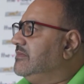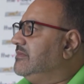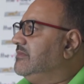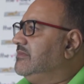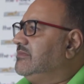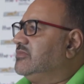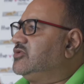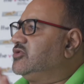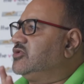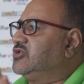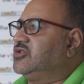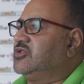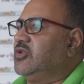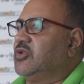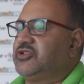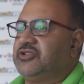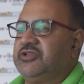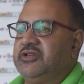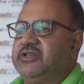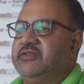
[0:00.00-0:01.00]

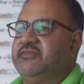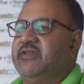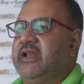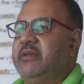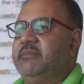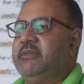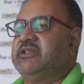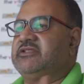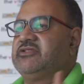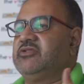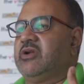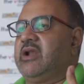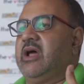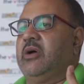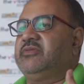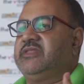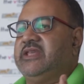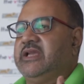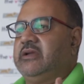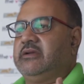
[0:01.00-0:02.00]
social development is not
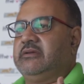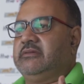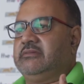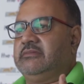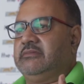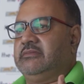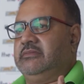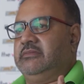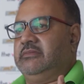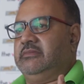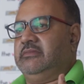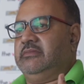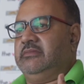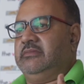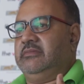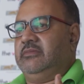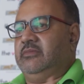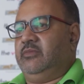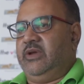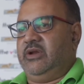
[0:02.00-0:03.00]
our thing.
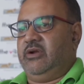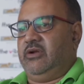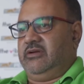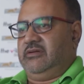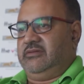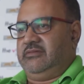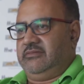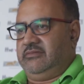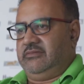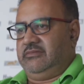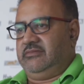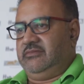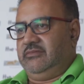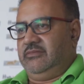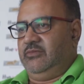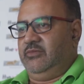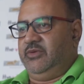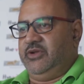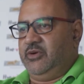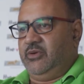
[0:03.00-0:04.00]
We're not
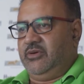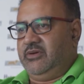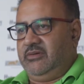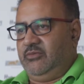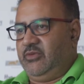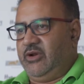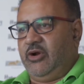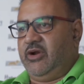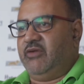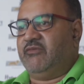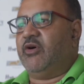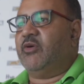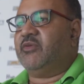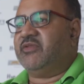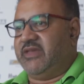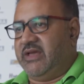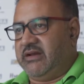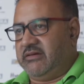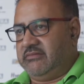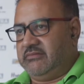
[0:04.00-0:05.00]
involved with
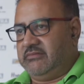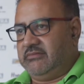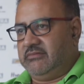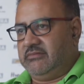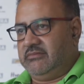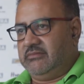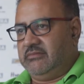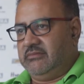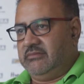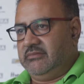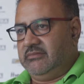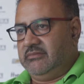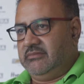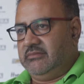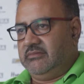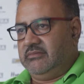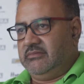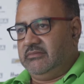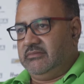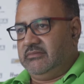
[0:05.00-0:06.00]
that.
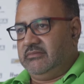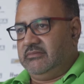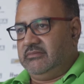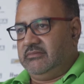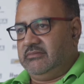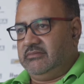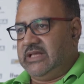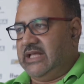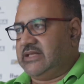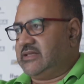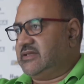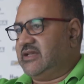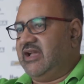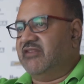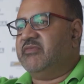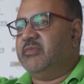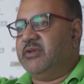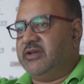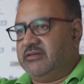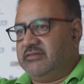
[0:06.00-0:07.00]
That's
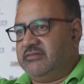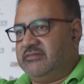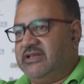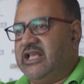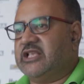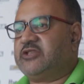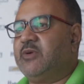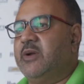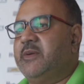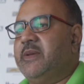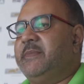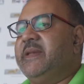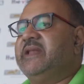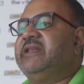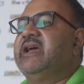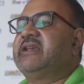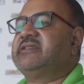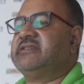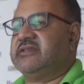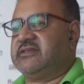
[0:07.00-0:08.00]
government. That's why we pay
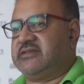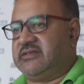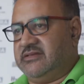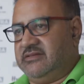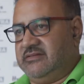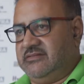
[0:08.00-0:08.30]
taxes,